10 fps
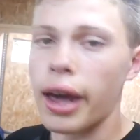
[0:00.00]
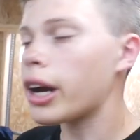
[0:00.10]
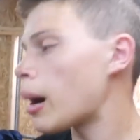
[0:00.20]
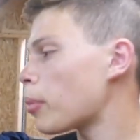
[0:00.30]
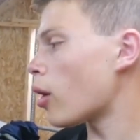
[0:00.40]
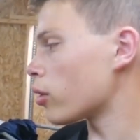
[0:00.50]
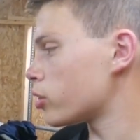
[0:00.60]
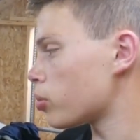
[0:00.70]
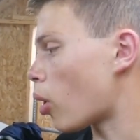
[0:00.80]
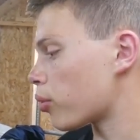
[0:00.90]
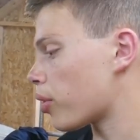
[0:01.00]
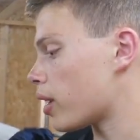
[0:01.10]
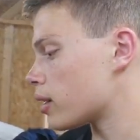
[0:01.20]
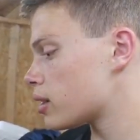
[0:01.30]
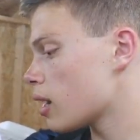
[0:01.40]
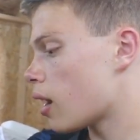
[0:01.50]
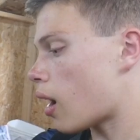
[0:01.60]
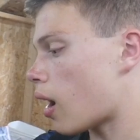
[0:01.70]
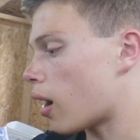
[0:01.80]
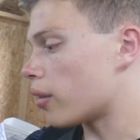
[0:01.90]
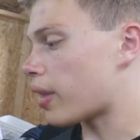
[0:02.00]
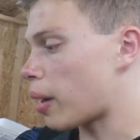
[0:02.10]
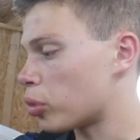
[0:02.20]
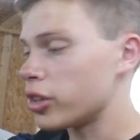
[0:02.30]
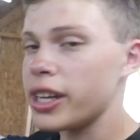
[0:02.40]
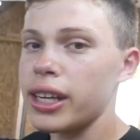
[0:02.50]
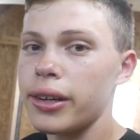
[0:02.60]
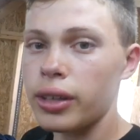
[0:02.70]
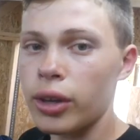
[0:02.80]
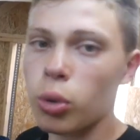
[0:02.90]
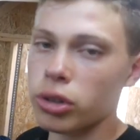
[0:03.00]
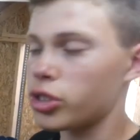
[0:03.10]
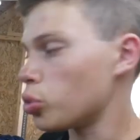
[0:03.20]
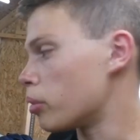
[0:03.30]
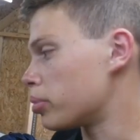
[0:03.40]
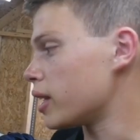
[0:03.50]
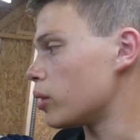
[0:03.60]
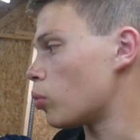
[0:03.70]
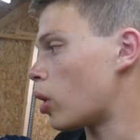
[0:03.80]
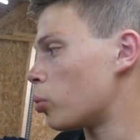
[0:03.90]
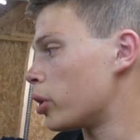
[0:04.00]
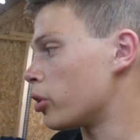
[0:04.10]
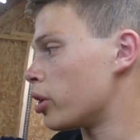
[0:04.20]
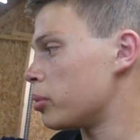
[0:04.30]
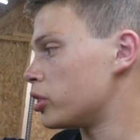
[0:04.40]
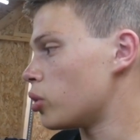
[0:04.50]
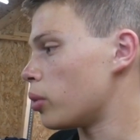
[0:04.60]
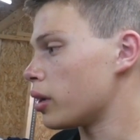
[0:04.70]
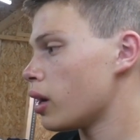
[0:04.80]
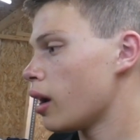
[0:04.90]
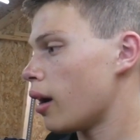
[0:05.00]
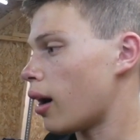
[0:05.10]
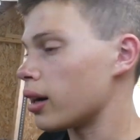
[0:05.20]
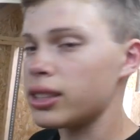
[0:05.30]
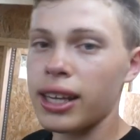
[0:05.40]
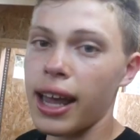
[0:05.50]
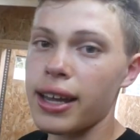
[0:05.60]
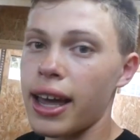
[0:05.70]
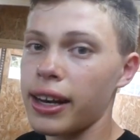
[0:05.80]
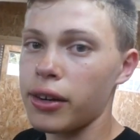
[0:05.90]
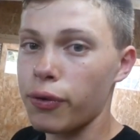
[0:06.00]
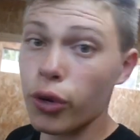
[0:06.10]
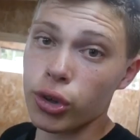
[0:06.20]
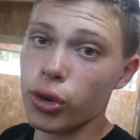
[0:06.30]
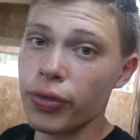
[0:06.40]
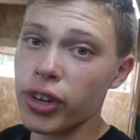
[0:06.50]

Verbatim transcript: and a couple other small things uh, that were needed in order to complete what we are going to be doing uh, today and in further